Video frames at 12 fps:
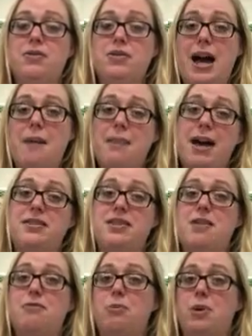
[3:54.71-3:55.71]
that
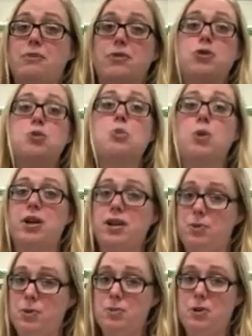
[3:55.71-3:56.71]
mascot for whatever sport
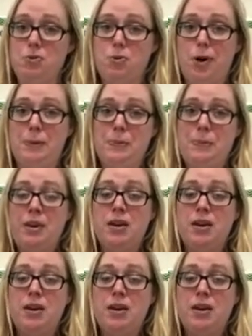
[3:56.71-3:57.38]
it would be for.